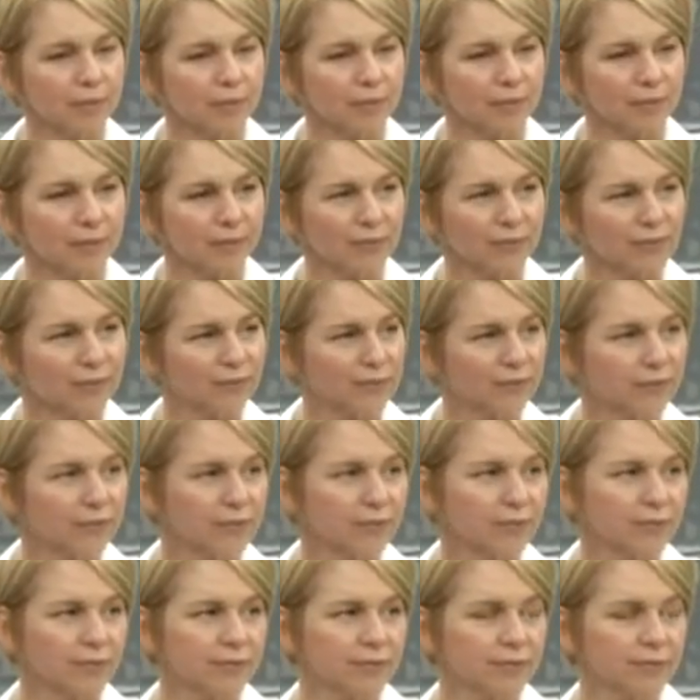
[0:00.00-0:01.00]

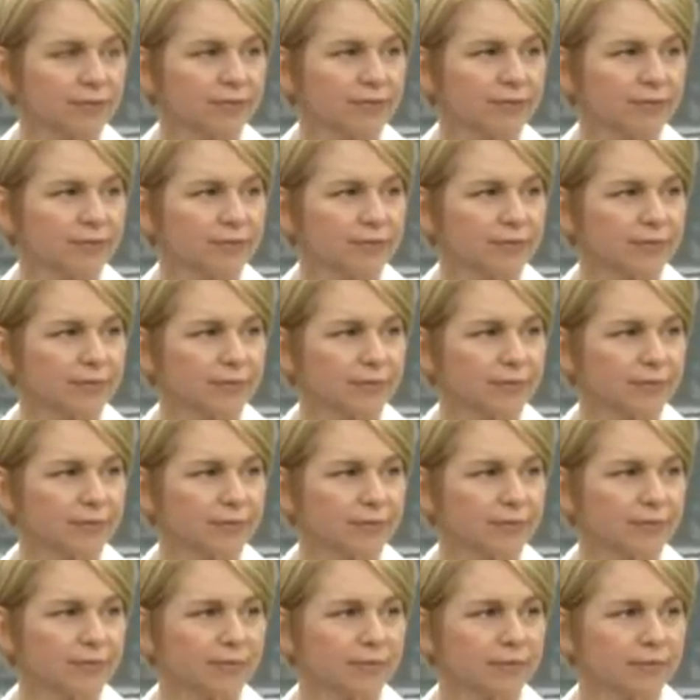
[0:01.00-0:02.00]

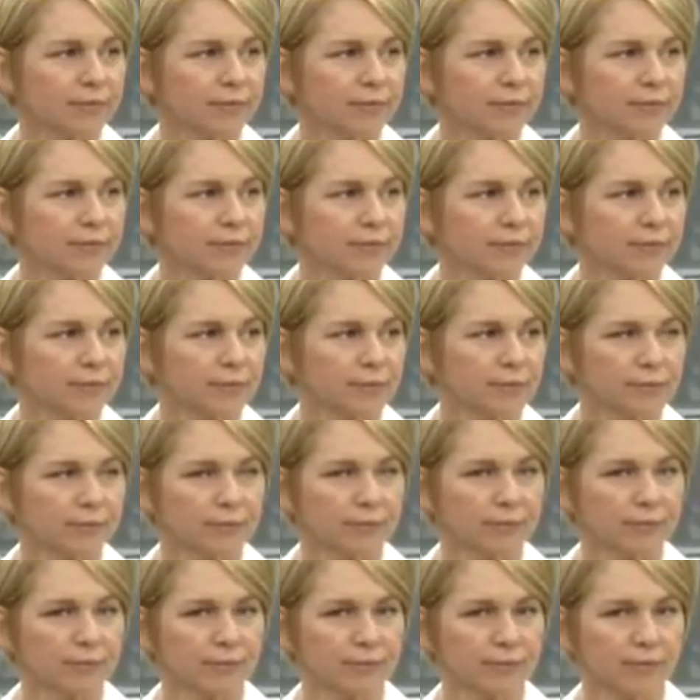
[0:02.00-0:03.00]

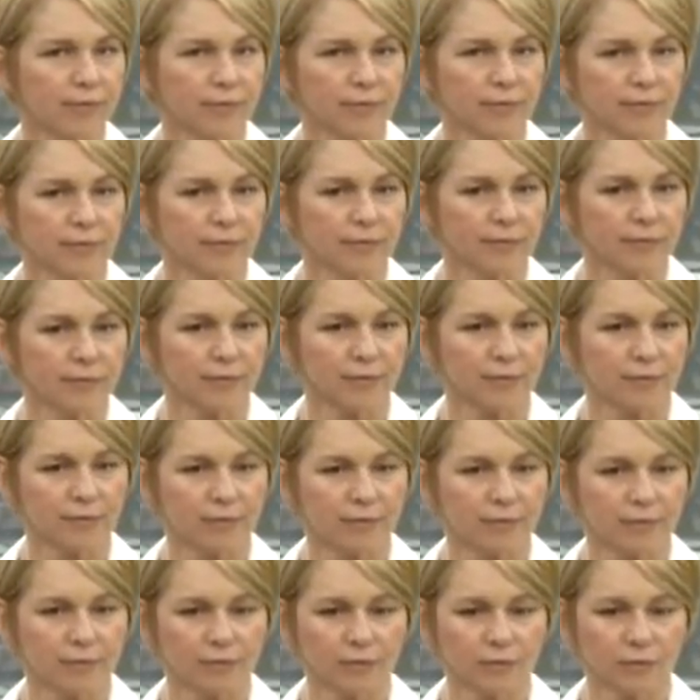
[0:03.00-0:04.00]

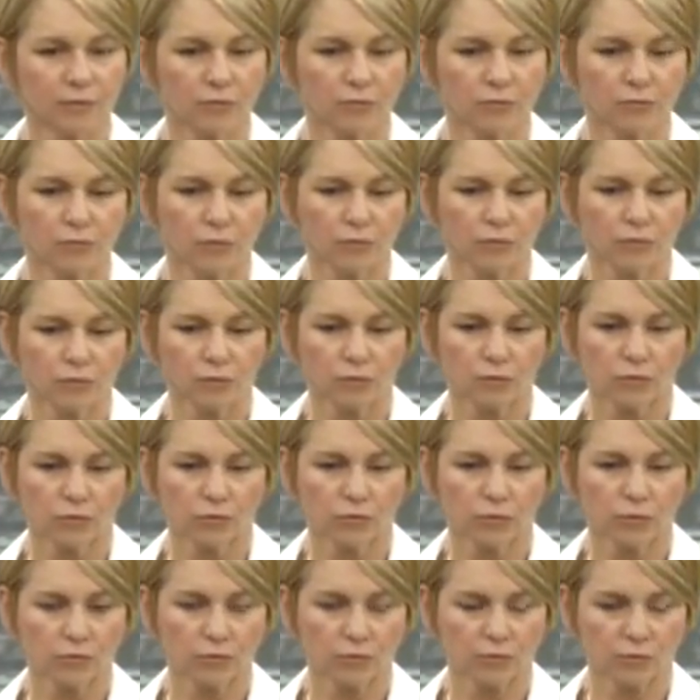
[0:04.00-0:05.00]

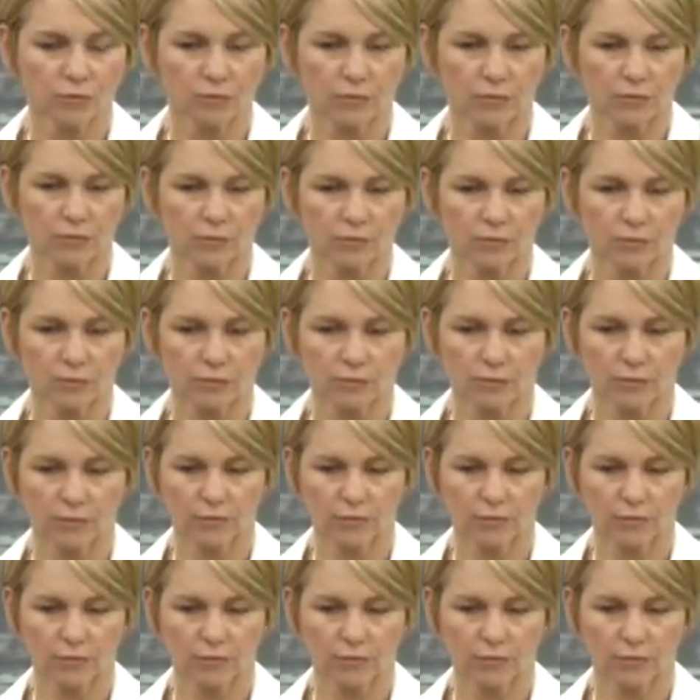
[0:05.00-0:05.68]
No words are spoken by the person on screen.